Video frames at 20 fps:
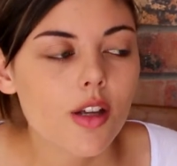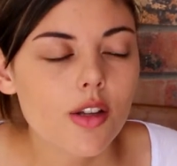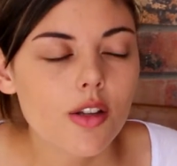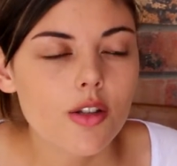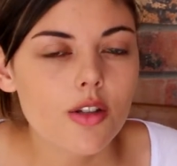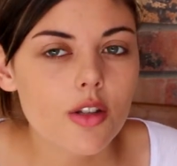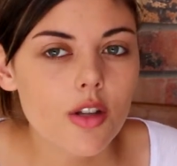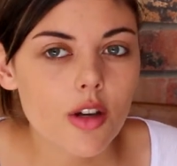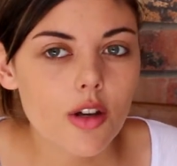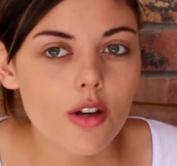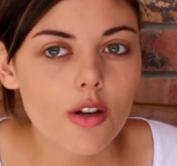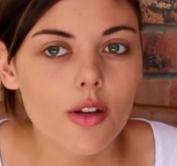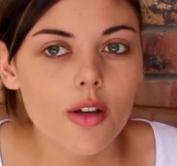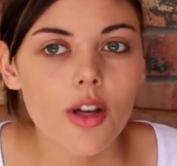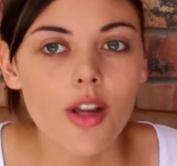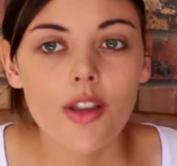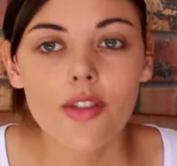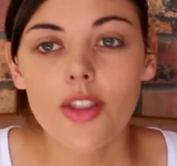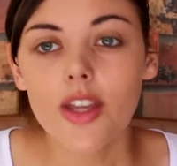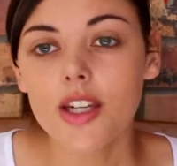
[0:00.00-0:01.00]
So
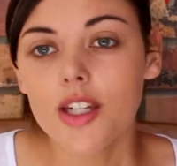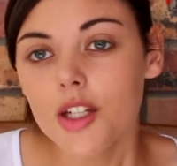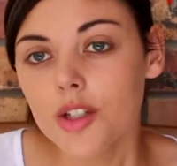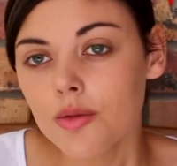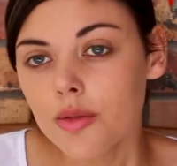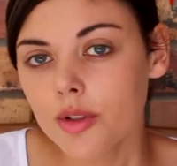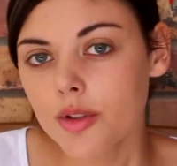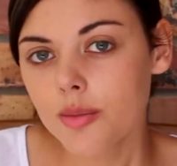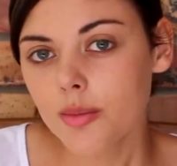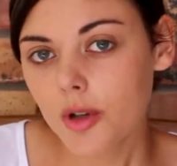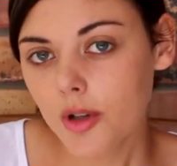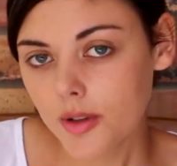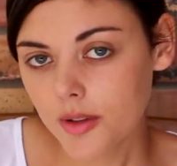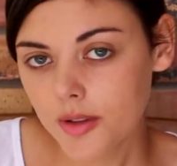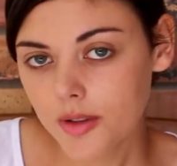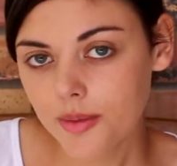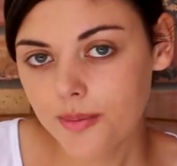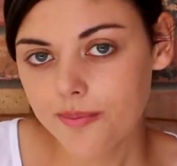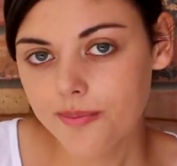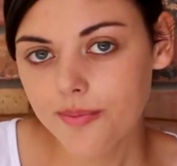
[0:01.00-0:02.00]
they did
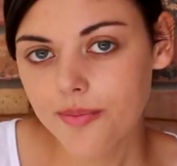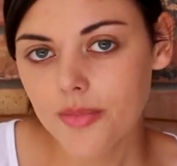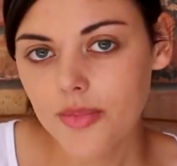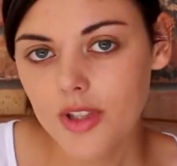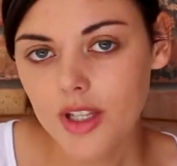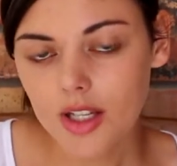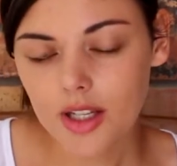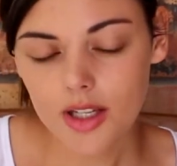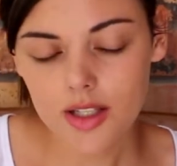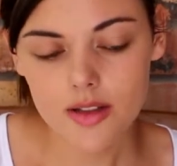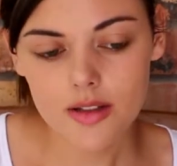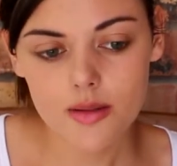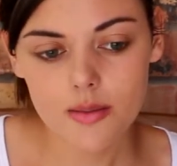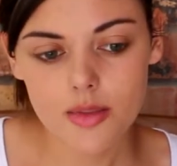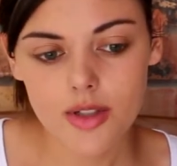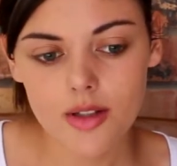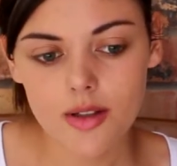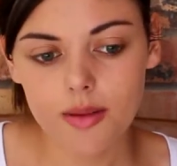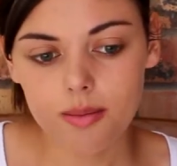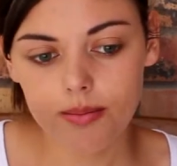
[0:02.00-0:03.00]
respond. Their
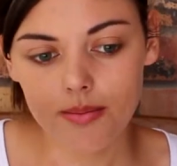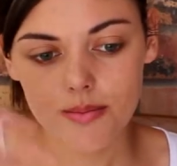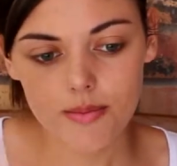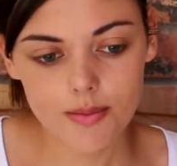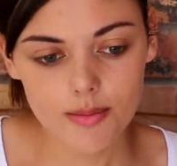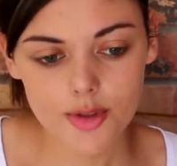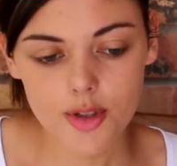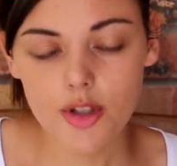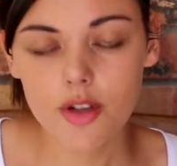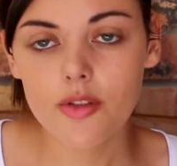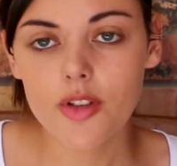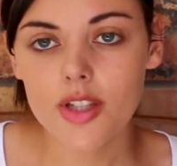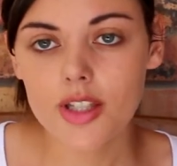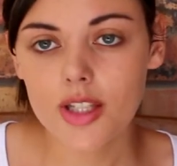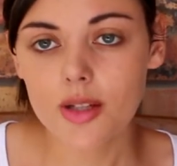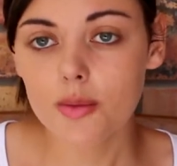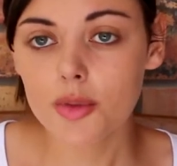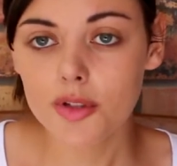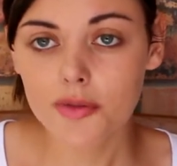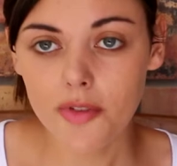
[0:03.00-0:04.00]
customer service
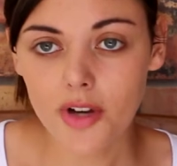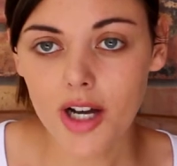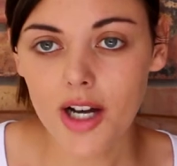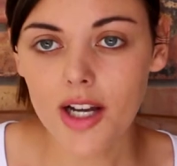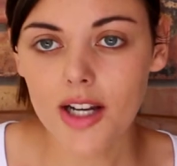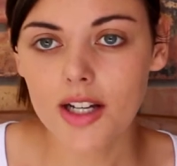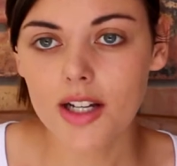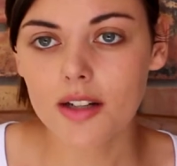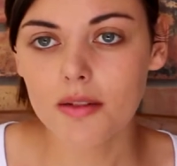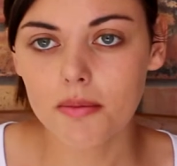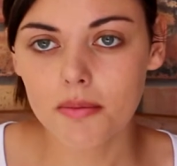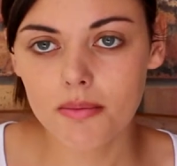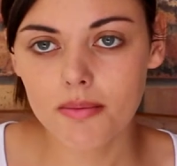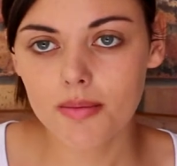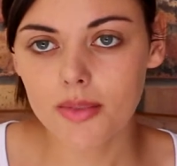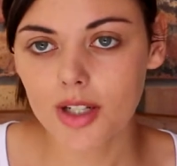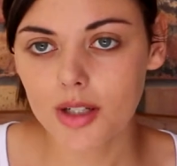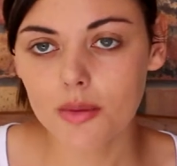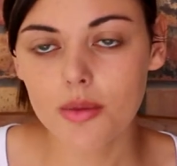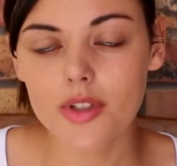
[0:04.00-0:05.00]
thing was fine and
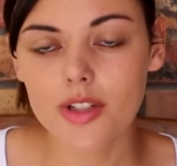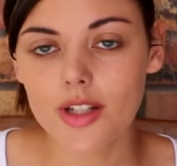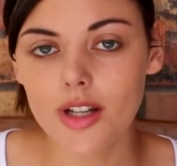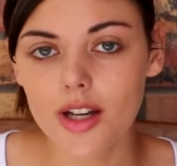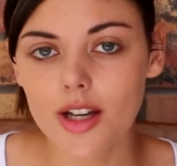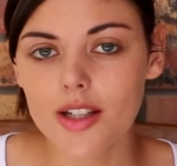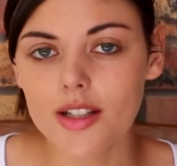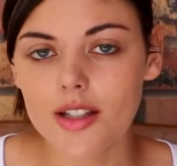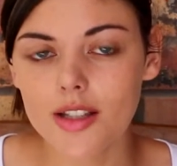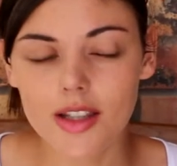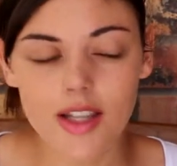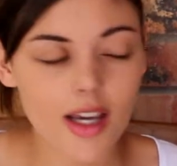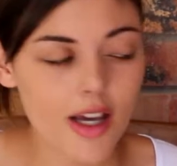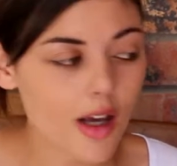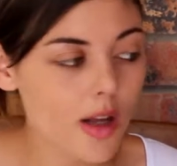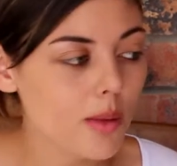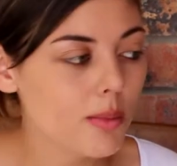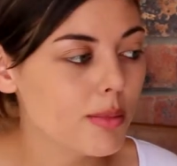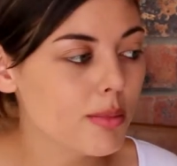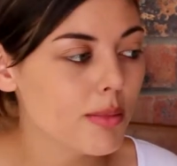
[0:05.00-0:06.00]
it was nice, and they
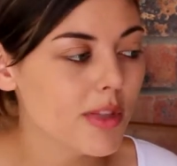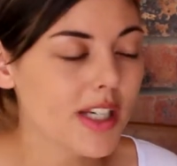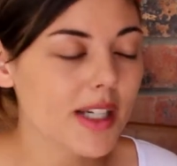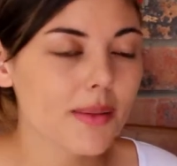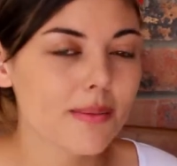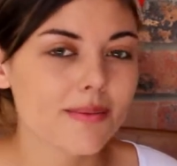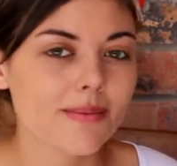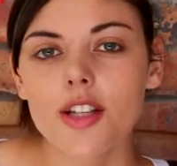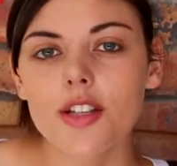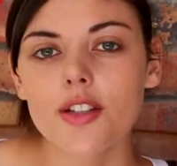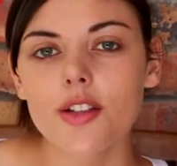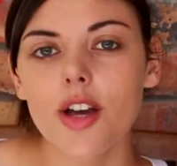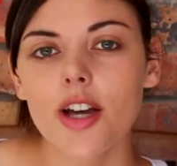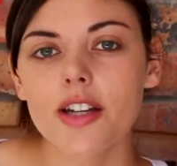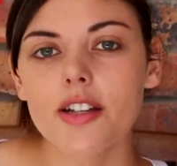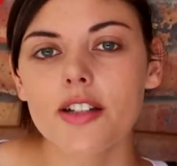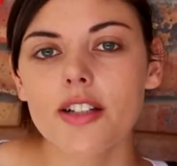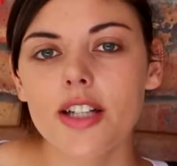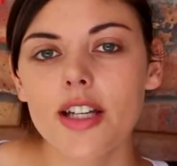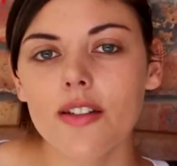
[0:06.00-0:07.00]
helped me. So I
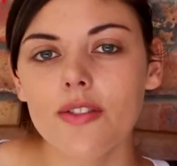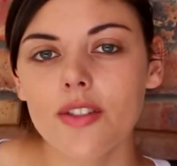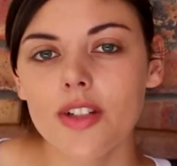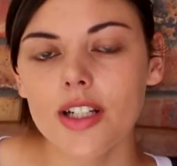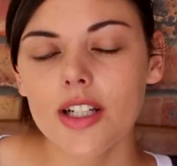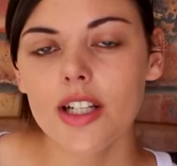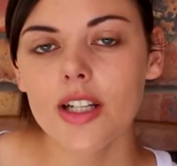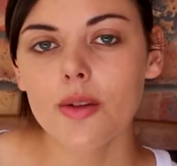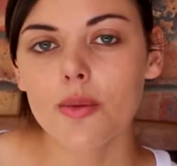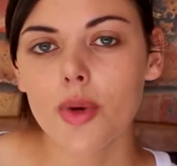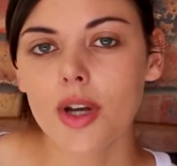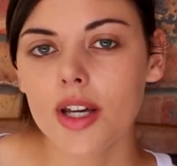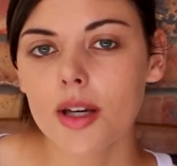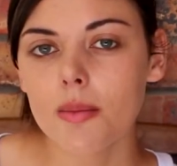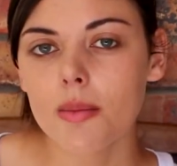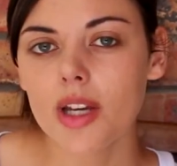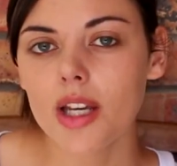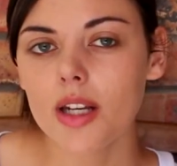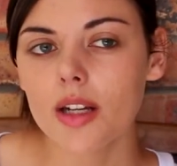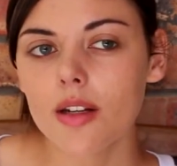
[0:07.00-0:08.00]
can definitely
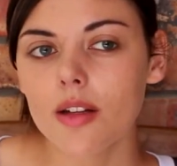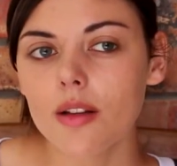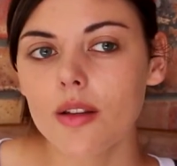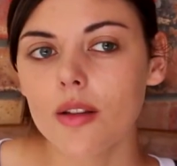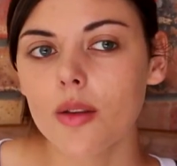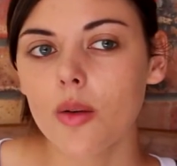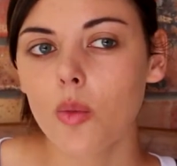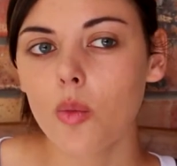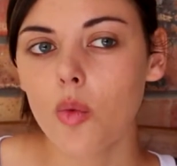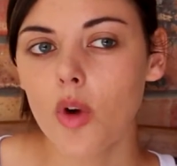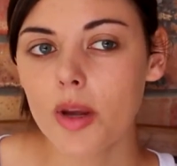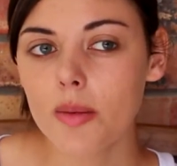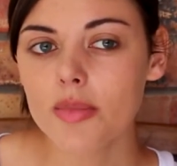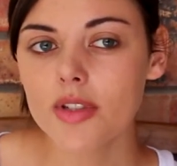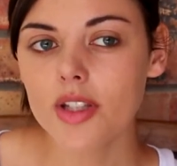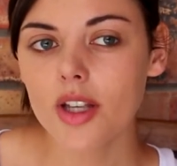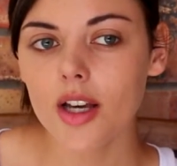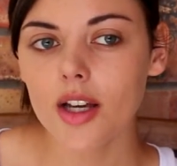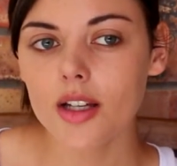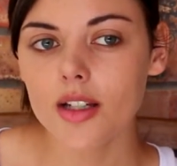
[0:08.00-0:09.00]
recommend the
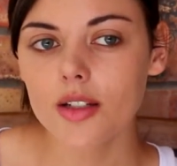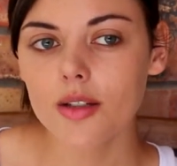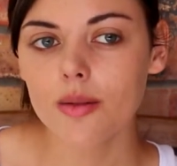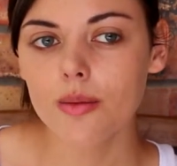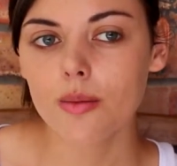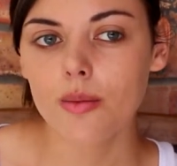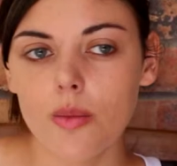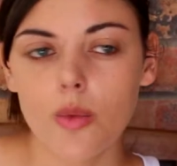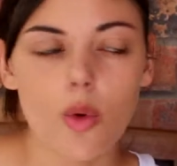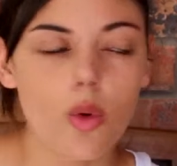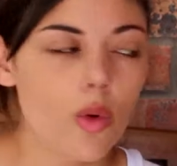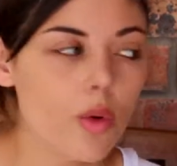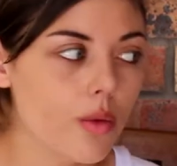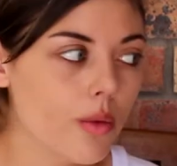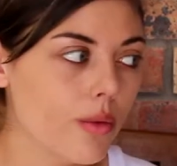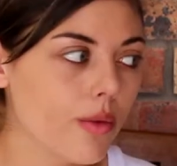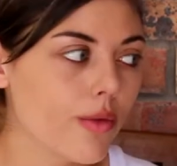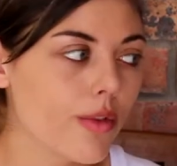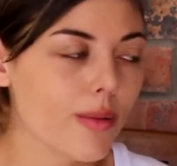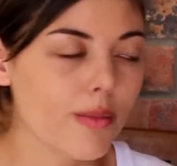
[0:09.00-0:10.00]
website, or
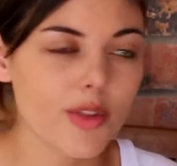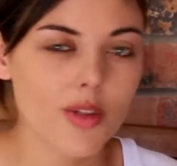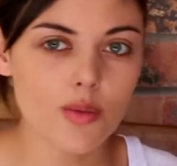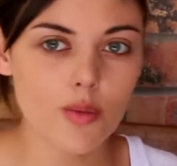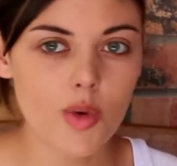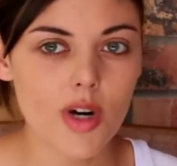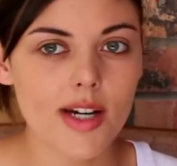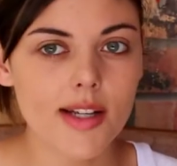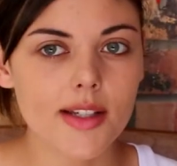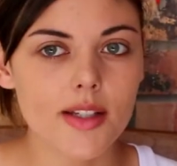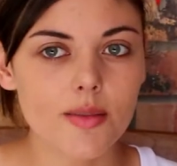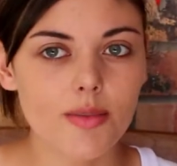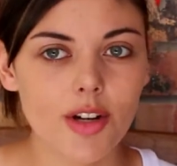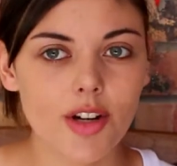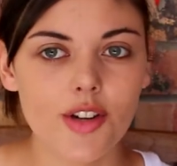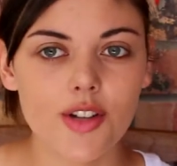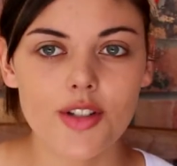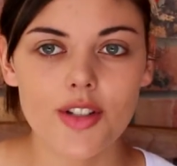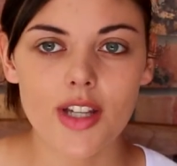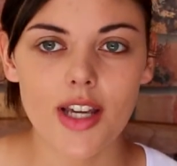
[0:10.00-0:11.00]
from this one
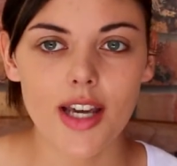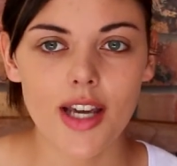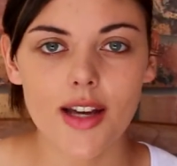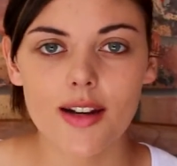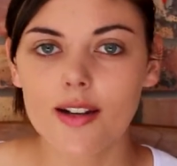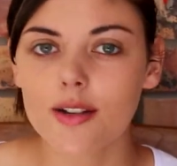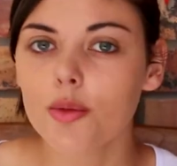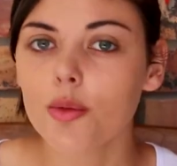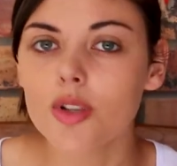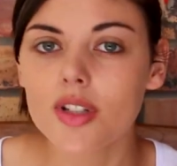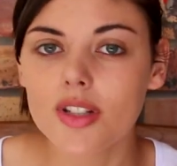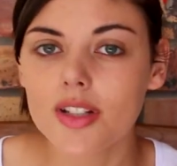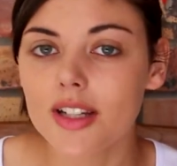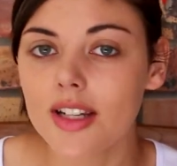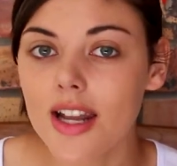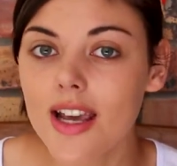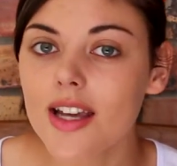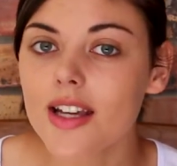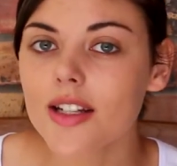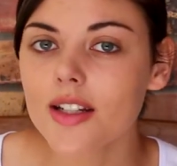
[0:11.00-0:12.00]
experience I had, it wasn't
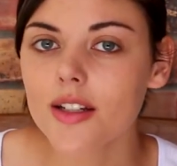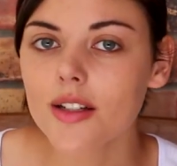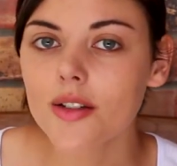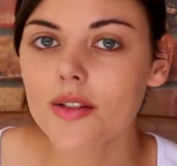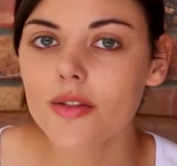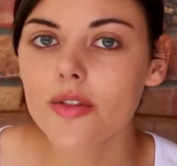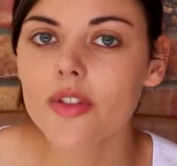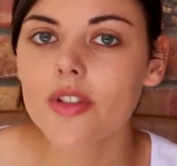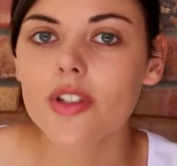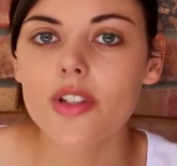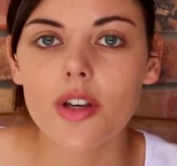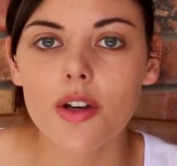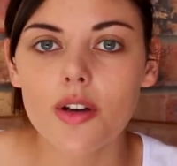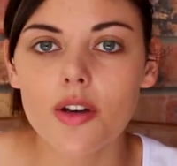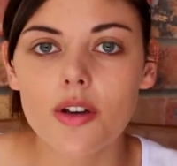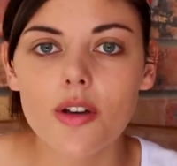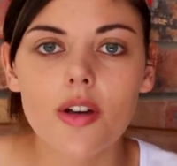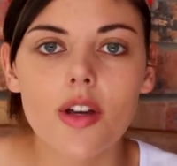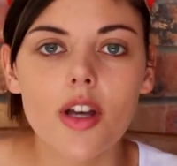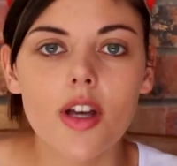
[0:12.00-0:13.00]
negative,
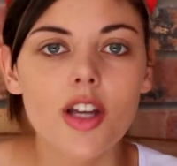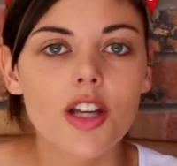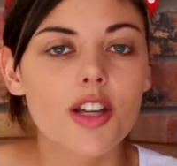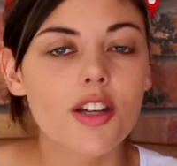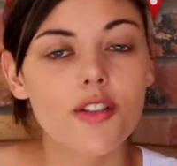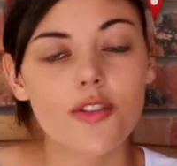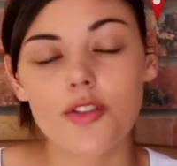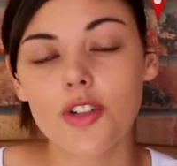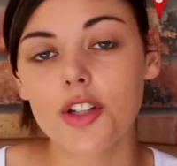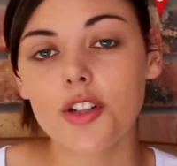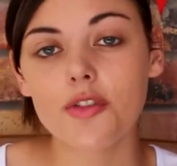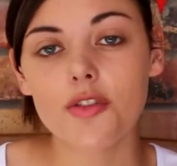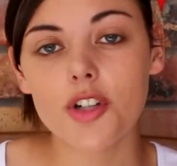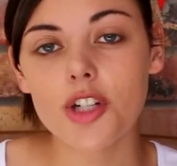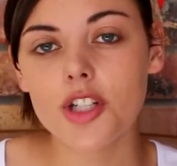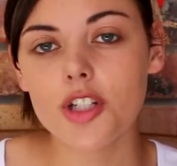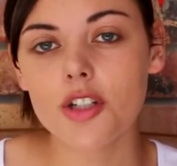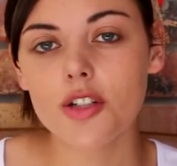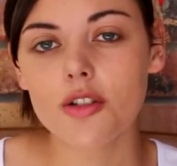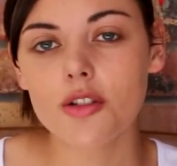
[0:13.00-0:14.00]
so feel
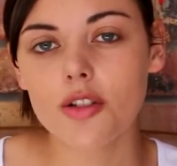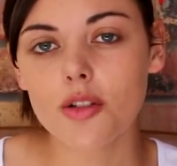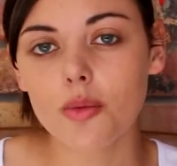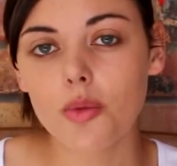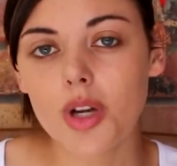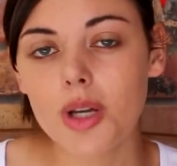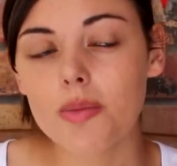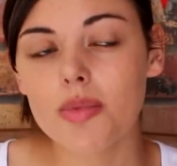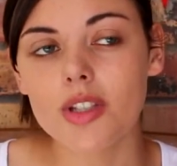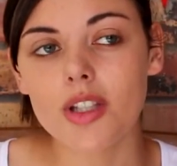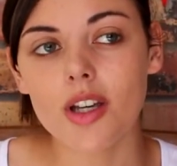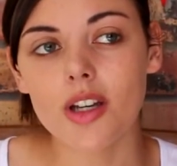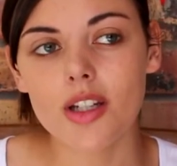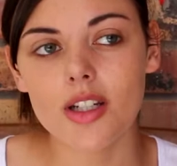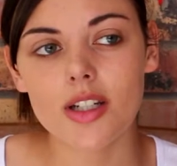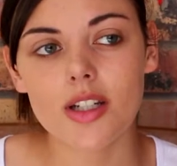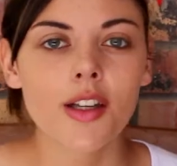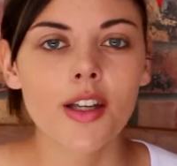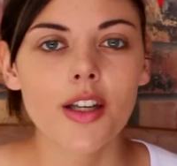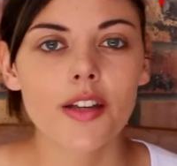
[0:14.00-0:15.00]
free to use the website.